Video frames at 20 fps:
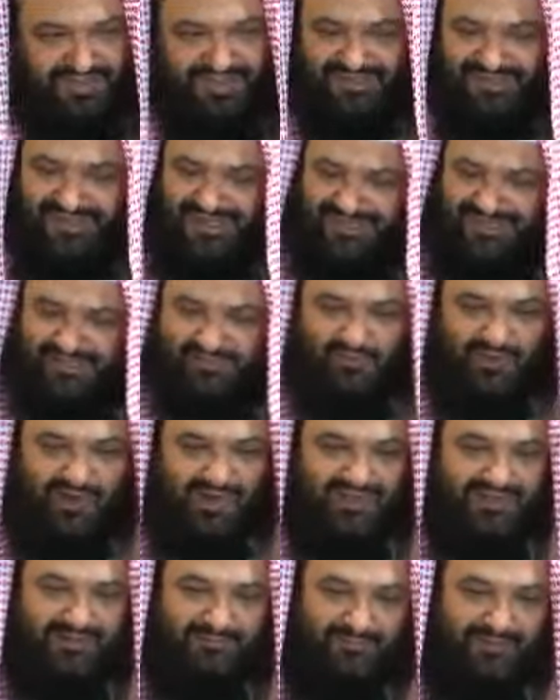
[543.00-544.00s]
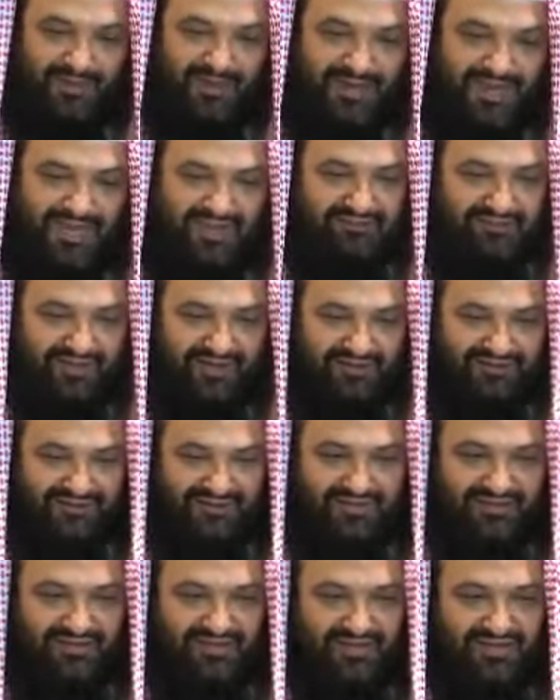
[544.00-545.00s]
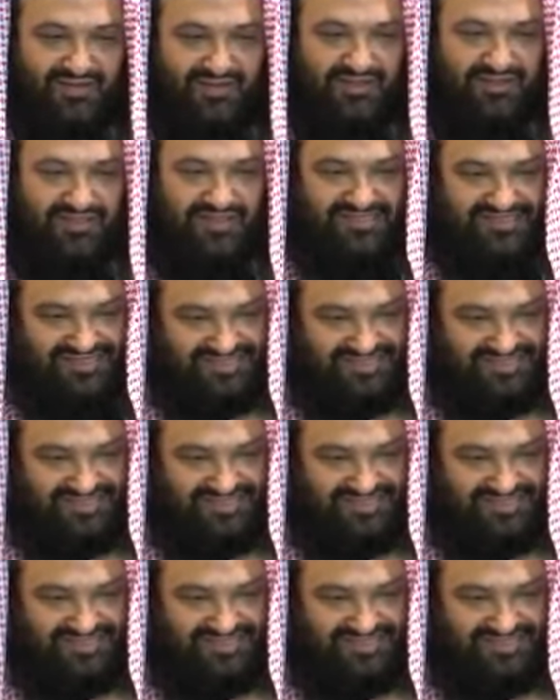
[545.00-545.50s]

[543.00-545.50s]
then that is why the believer, the